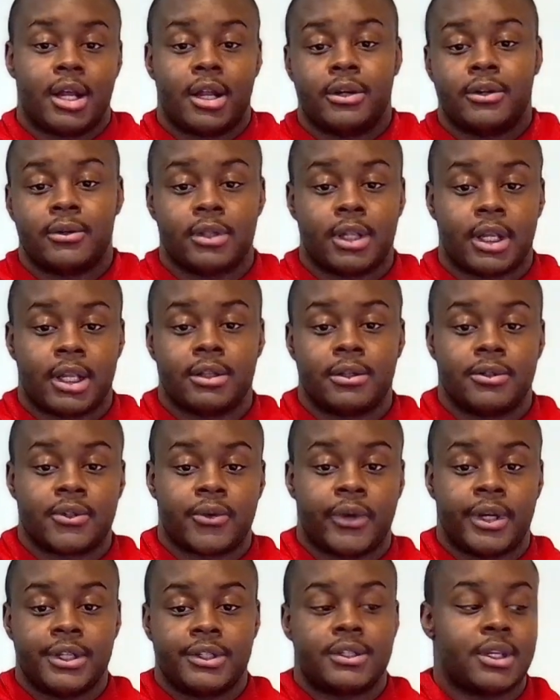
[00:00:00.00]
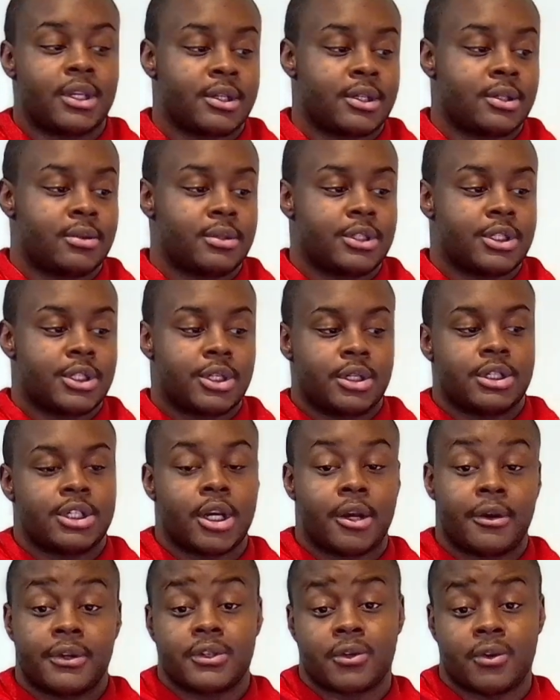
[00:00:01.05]
I'll do like a little screen session,
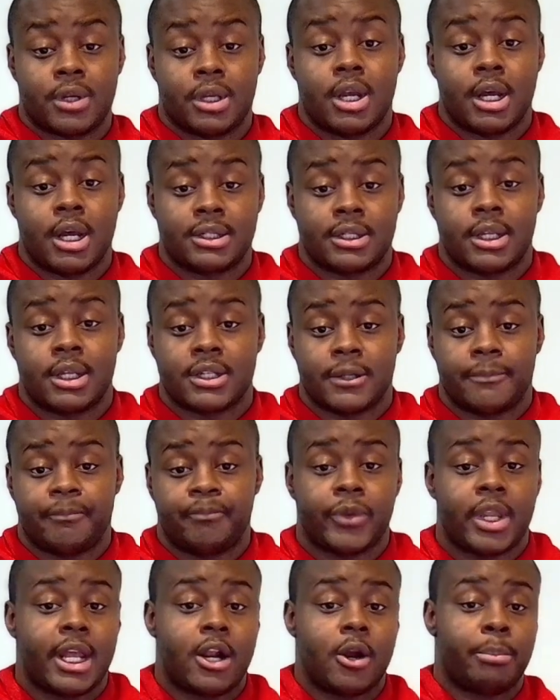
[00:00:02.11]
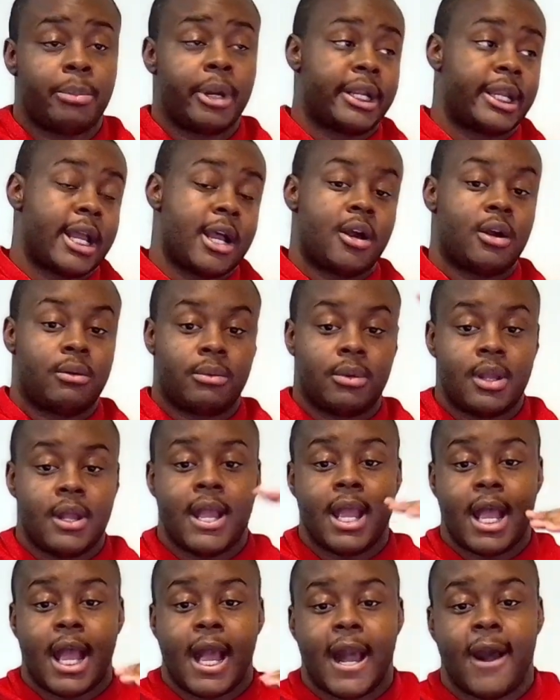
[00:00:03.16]
sharing session, and I'll break down
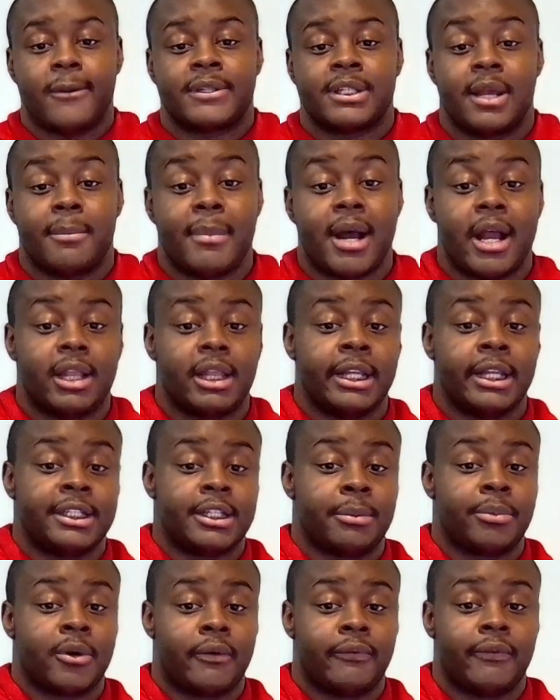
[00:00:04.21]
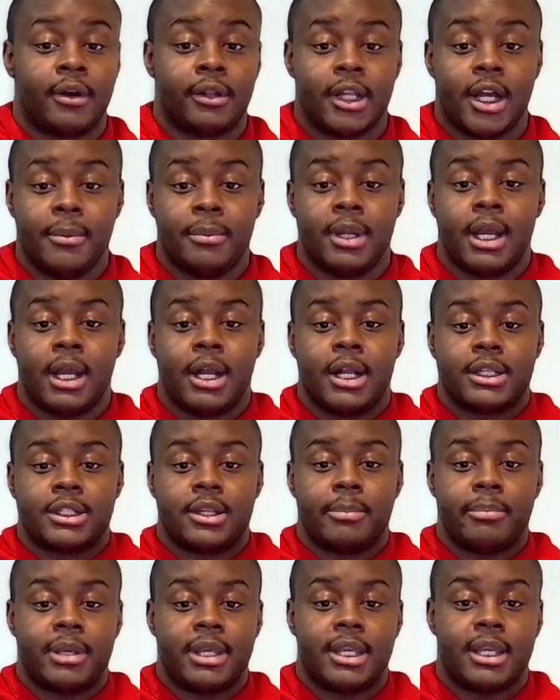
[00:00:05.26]
how I set my LinkedIn profile up
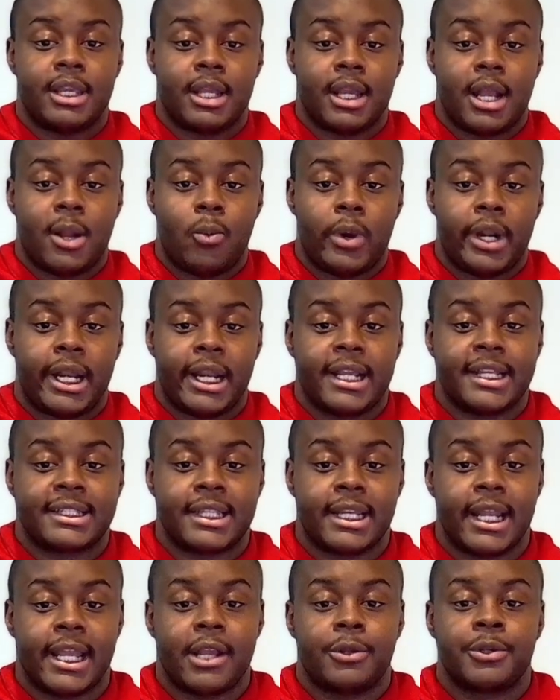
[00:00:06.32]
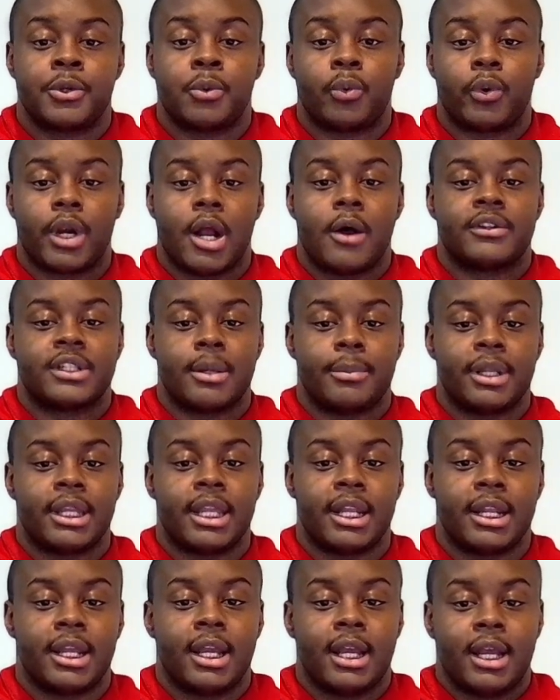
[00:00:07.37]
to be what it is today, to where I was able to
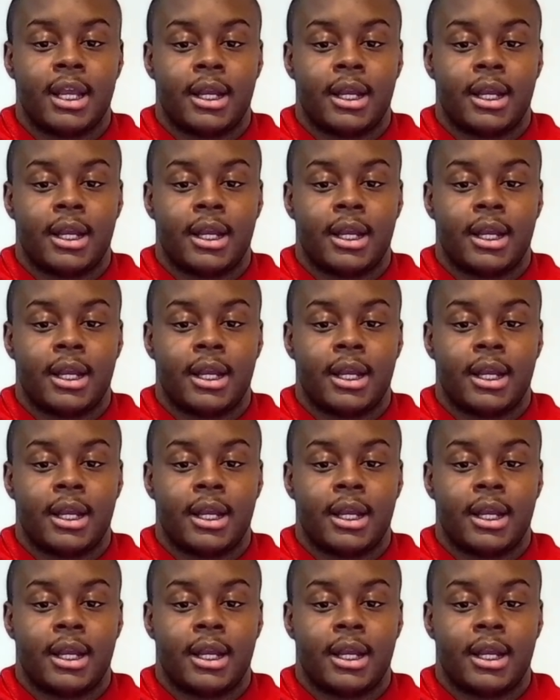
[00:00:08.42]
get